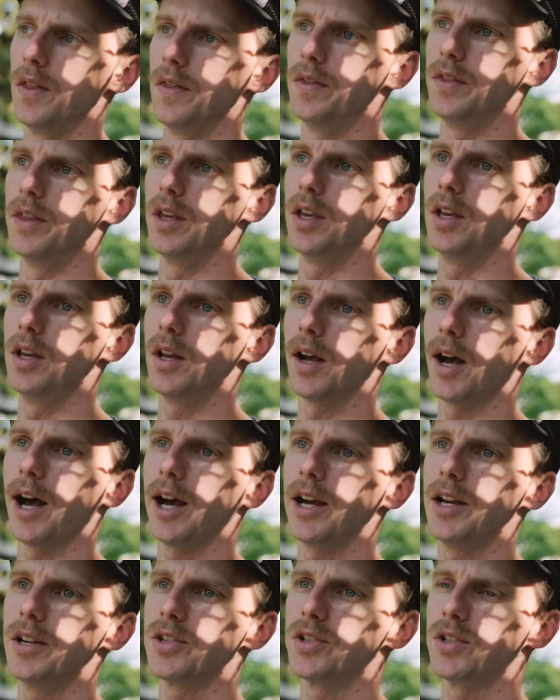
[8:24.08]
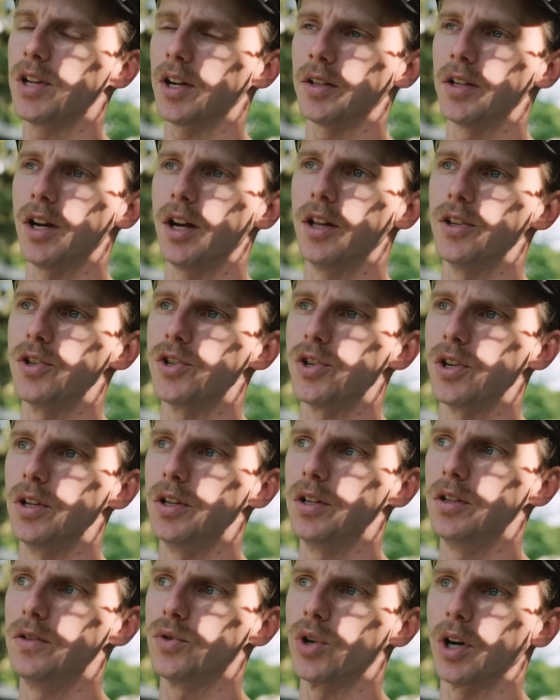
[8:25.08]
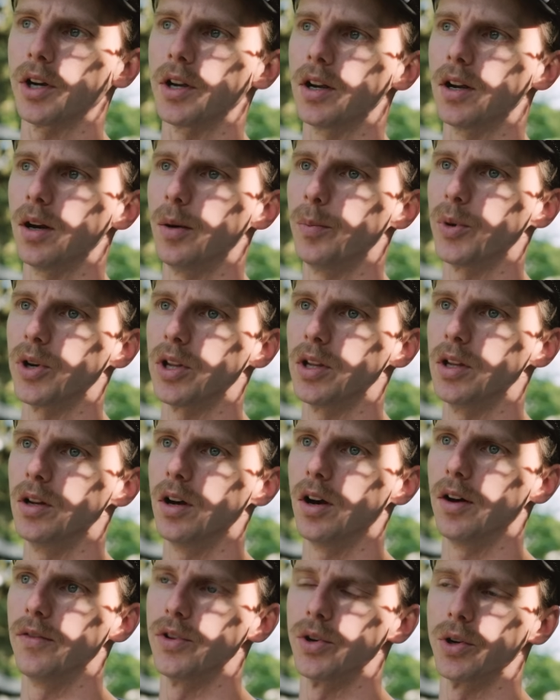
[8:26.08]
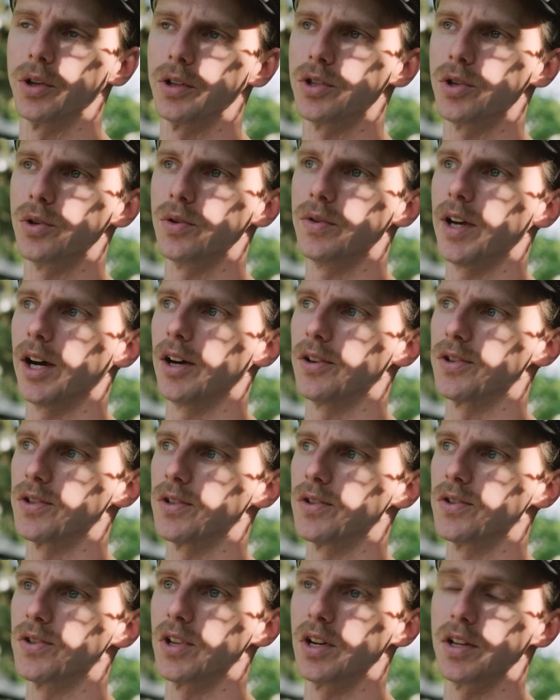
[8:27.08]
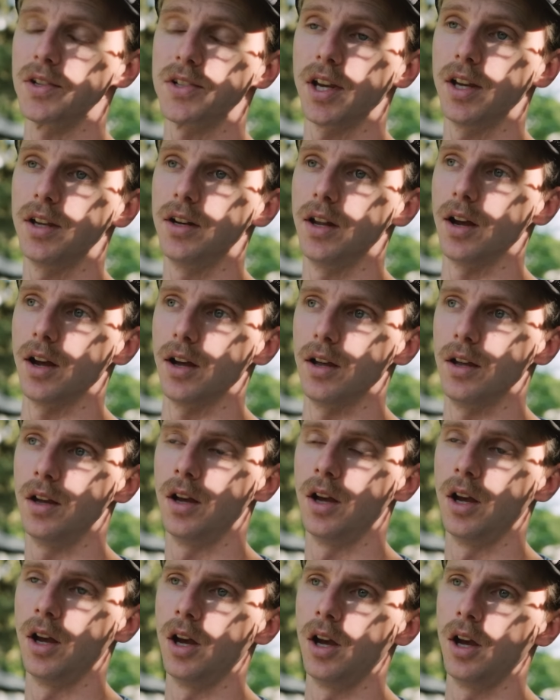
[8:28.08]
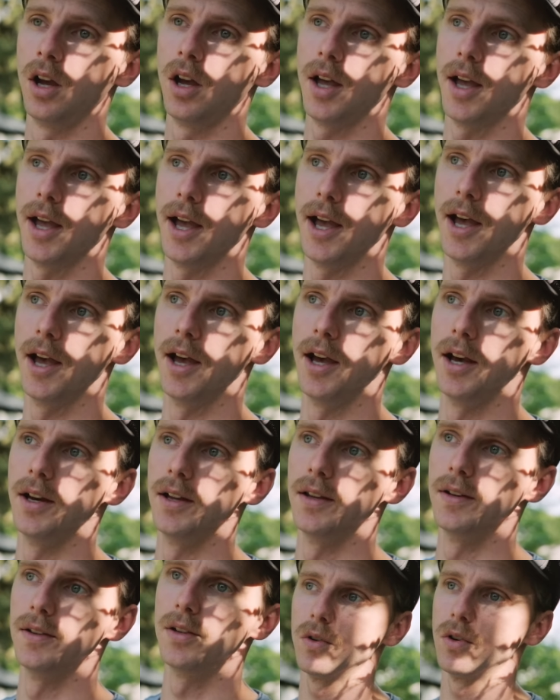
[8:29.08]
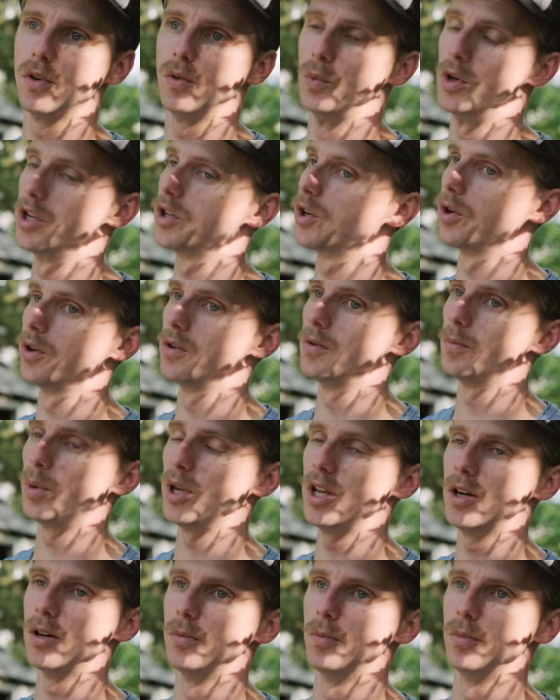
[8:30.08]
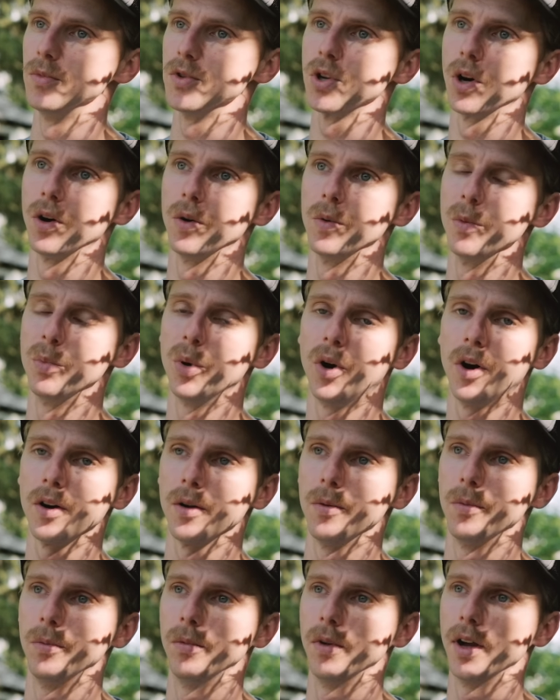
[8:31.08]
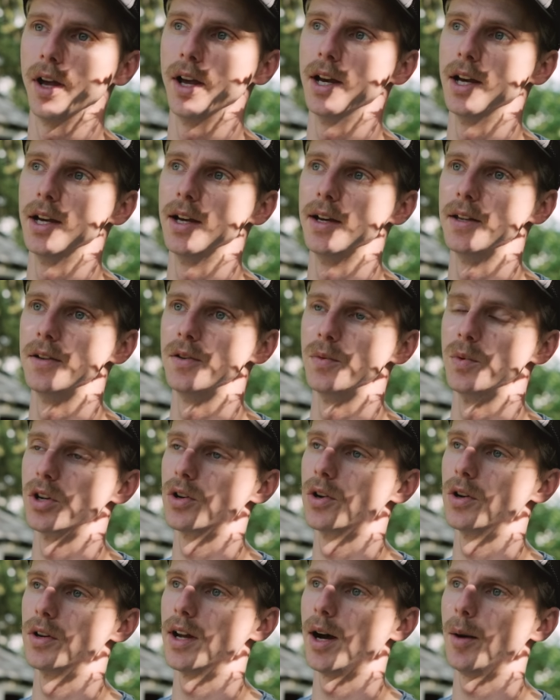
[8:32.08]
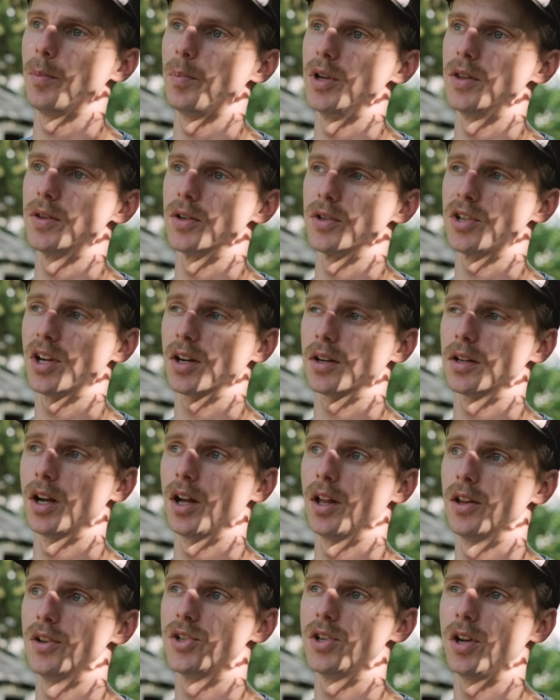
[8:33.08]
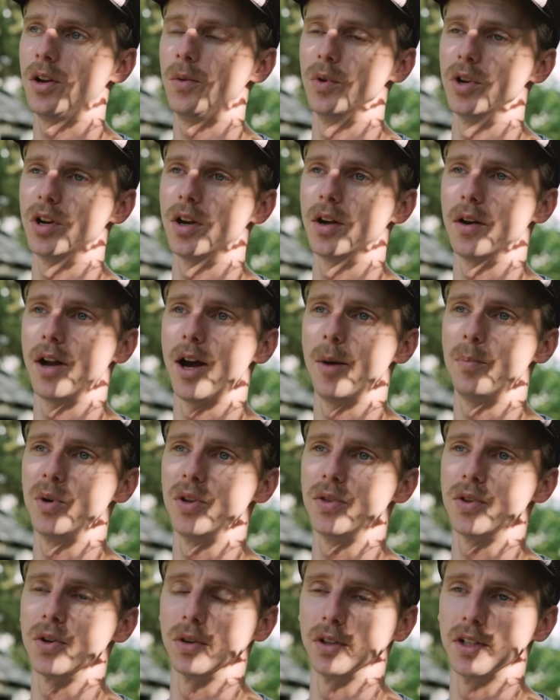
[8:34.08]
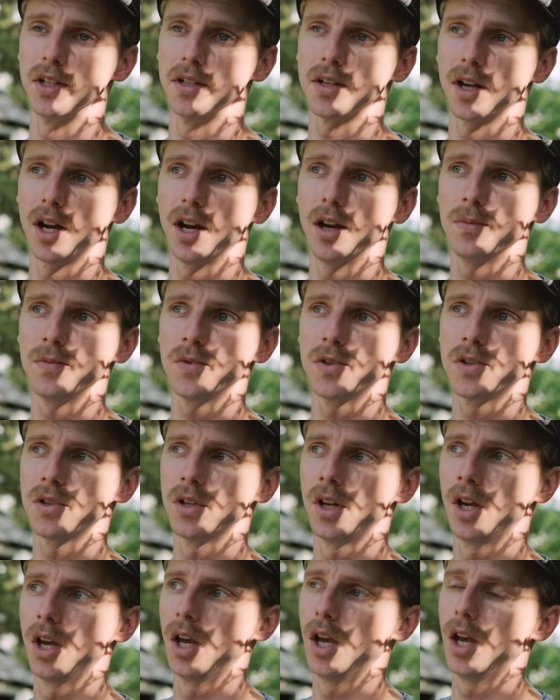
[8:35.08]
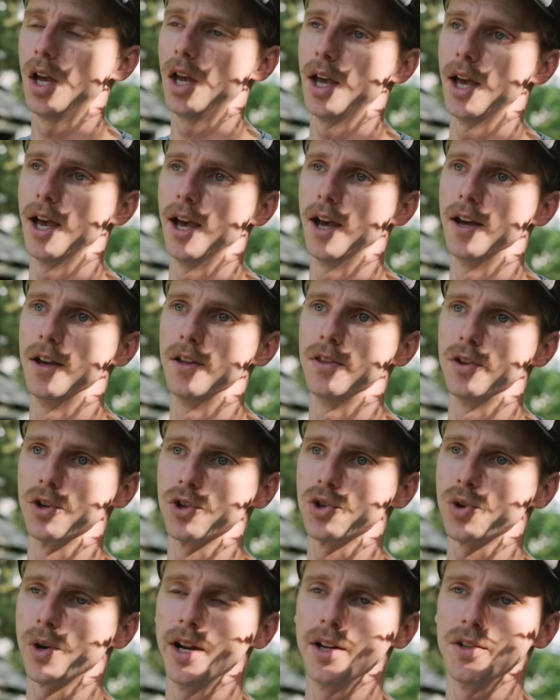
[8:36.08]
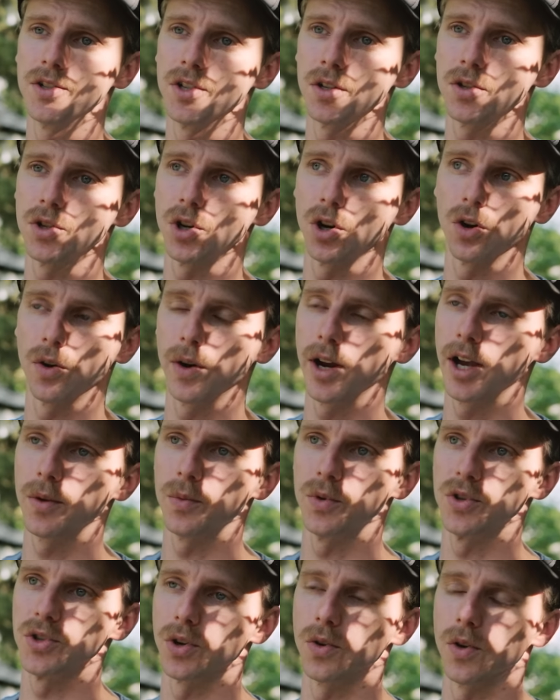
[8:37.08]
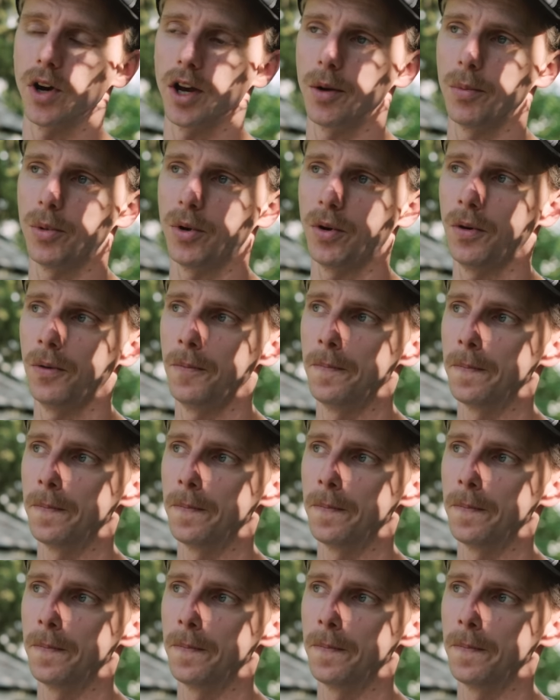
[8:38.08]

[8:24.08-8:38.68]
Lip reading: the highest technology trucking company of the early 2000s in its heyday, and we couldn't beat them, so we bought them. And we could not beat their technology, and we could not beat their lead times, and their transit turnaround was incredible.